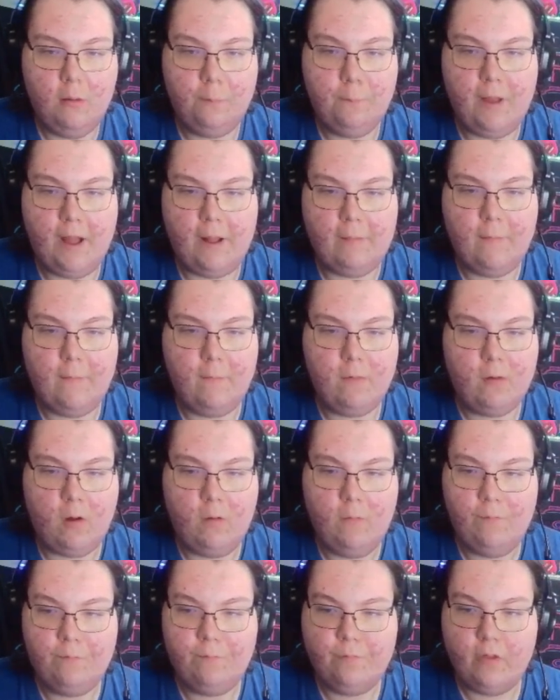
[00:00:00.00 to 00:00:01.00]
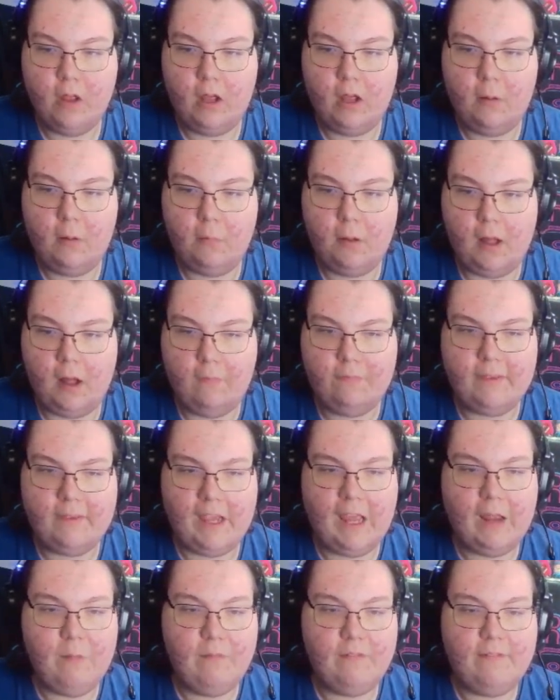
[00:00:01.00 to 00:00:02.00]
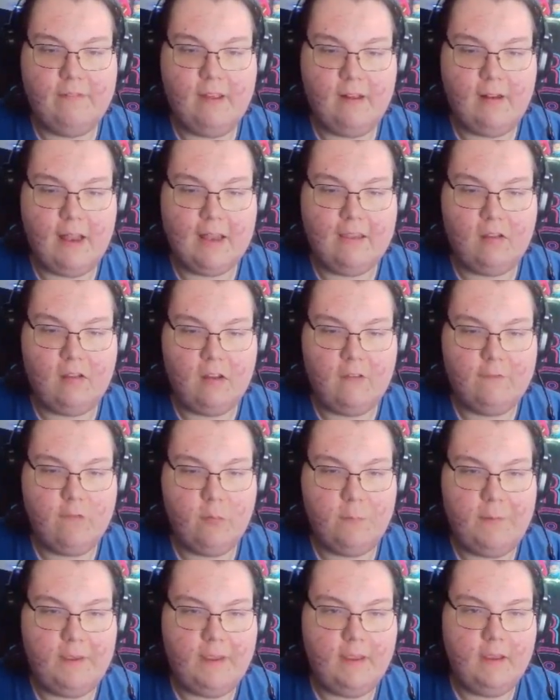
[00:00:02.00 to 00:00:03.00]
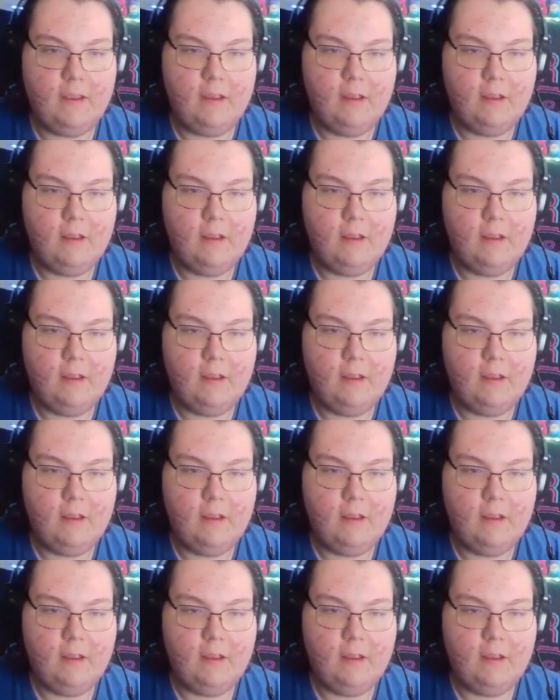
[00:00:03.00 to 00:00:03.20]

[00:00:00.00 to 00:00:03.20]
But there we go. Um, opposite game is here. That is good for me.